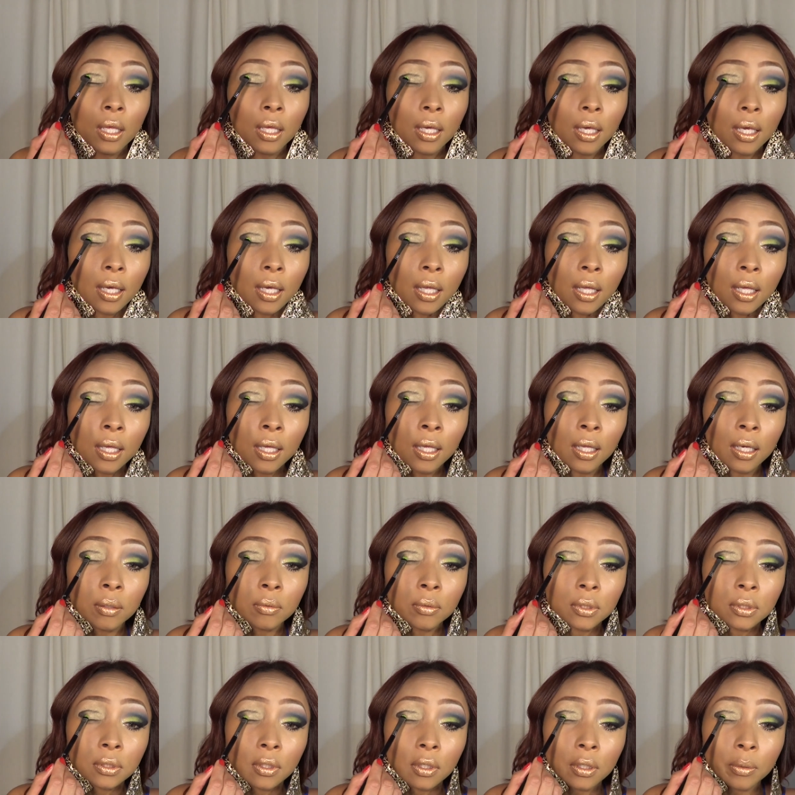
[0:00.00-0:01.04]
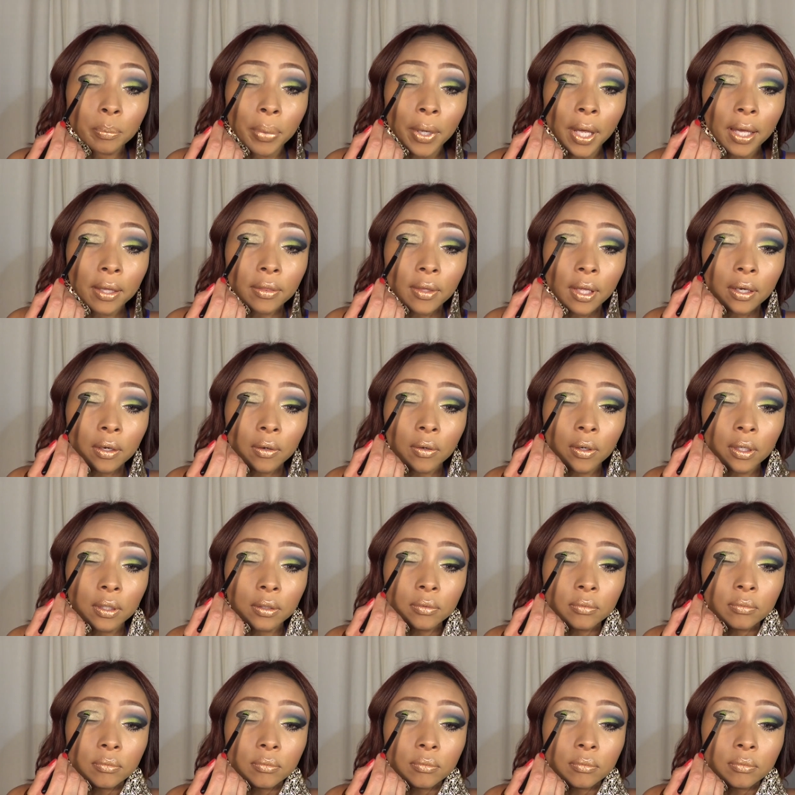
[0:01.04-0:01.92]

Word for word: And I'm just going to pack that on.